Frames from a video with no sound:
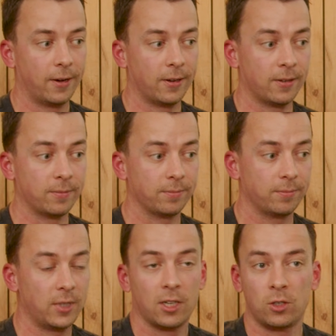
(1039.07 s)

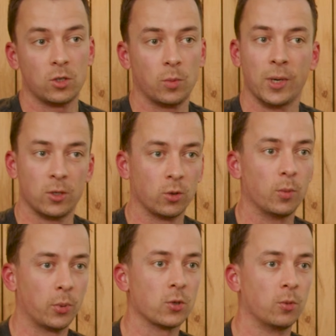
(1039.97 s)
Yeah, it just depends on your
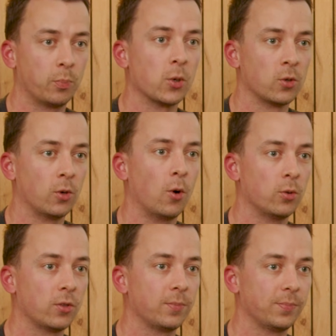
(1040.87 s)
personal
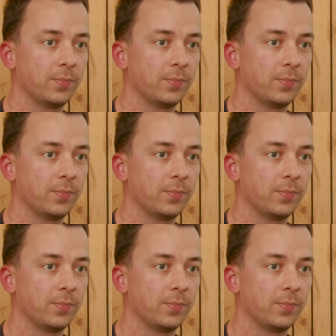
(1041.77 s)
goals.